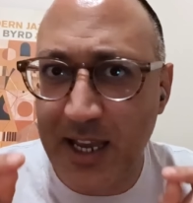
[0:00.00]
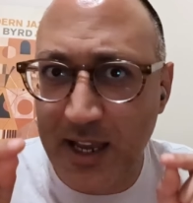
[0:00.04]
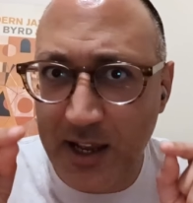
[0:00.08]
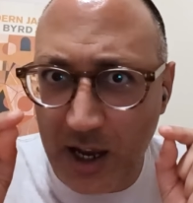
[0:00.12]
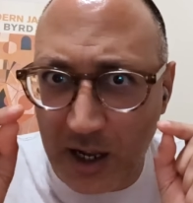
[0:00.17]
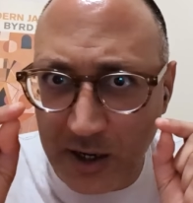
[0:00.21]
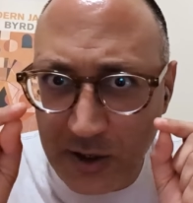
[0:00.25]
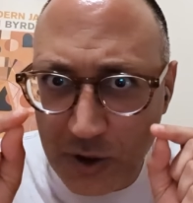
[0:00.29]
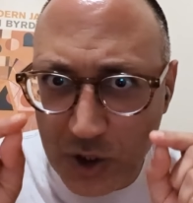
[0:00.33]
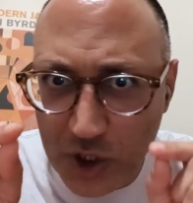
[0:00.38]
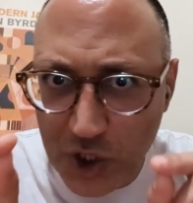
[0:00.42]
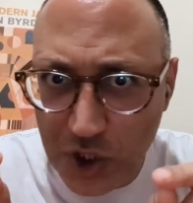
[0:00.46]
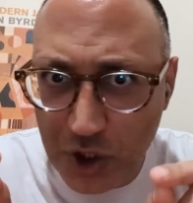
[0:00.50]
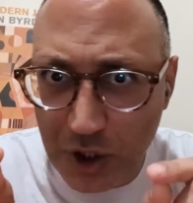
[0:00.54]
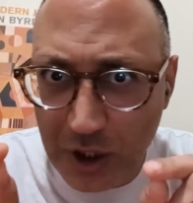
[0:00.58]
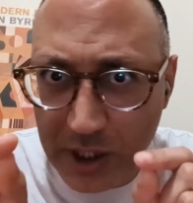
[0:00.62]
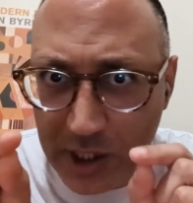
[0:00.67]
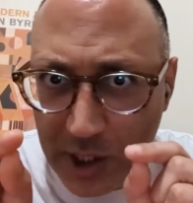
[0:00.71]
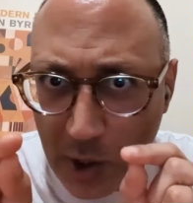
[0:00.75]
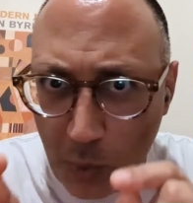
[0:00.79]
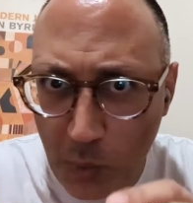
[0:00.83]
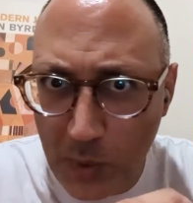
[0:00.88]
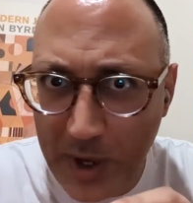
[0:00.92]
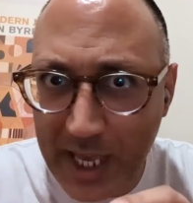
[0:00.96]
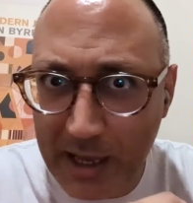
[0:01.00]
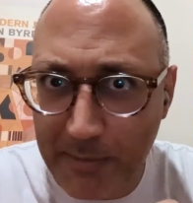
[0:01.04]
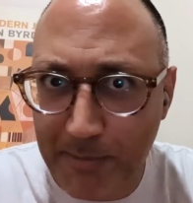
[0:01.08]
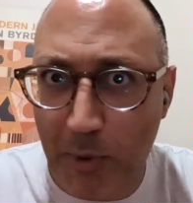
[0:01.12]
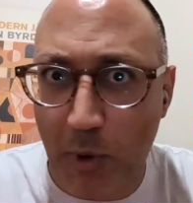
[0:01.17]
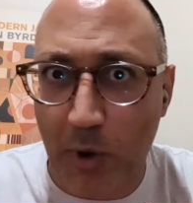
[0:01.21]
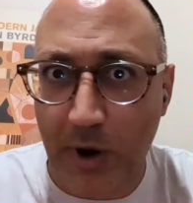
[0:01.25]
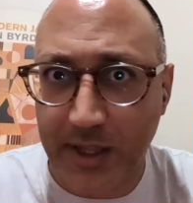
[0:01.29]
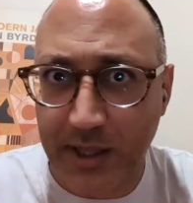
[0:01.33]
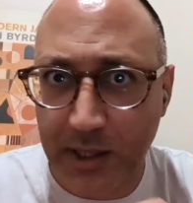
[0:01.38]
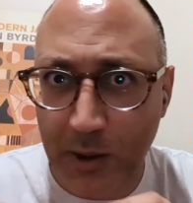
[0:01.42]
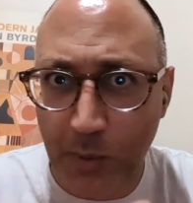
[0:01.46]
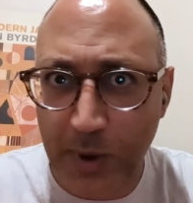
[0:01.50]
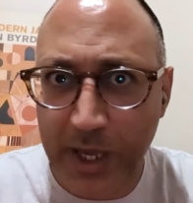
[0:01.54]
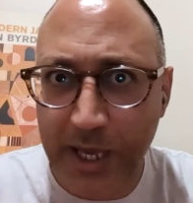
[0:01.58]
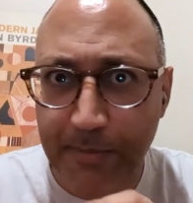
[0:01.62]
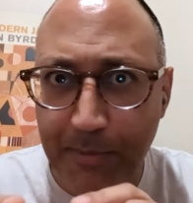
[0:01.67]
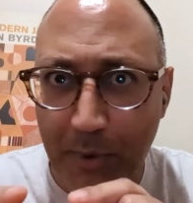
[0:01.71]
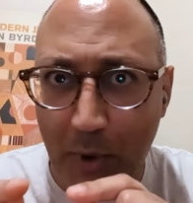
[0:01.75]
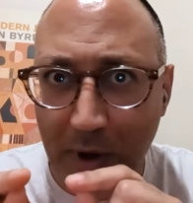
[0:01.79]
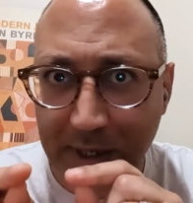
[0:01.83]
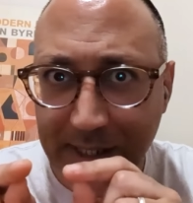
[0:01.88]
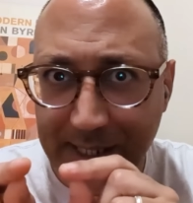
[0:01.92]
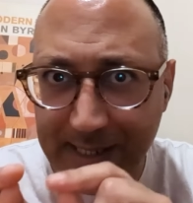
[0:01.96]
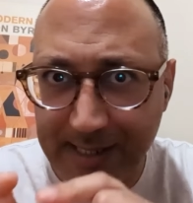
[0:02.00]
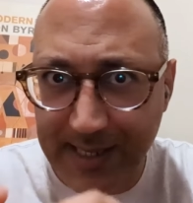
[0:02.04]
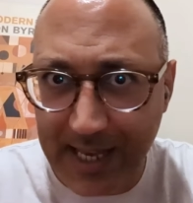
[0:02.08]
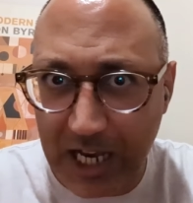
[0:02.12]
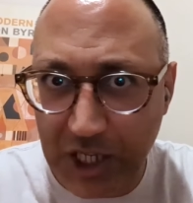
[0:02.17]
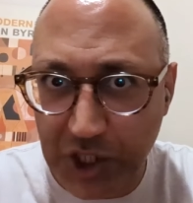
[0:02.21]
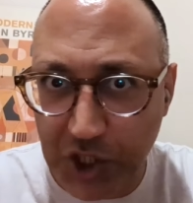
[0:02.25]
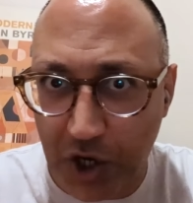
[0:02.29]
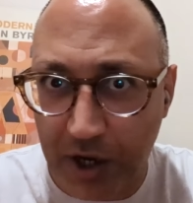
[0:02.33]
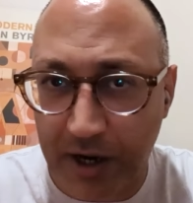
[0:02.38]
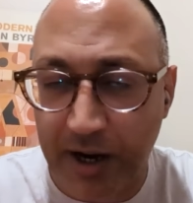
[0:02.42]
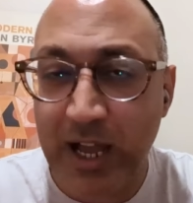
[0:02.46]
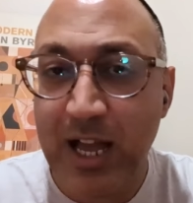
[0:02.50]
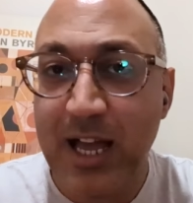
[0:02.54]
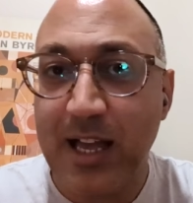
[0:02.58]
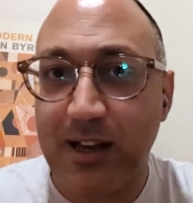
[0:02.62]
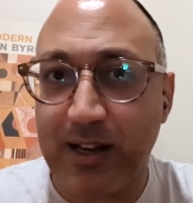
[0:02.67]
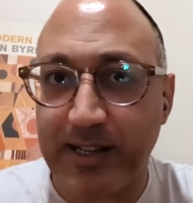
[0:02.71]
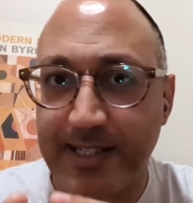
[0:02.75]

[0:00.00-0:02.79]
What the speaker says: He understood the weak point. The weak point is Gaza,